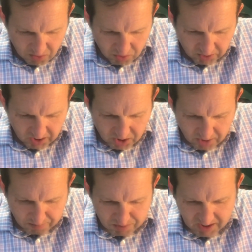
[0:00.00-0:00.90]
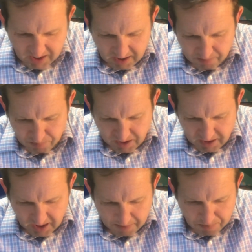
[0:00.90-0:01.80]
really could be that, be
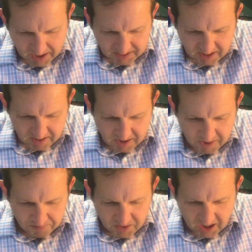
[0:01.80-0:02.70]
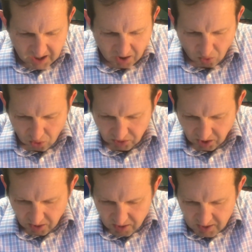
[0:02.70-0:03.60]
that he picked it uh,
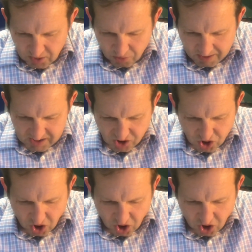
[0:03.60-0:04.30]
earlier. Rather,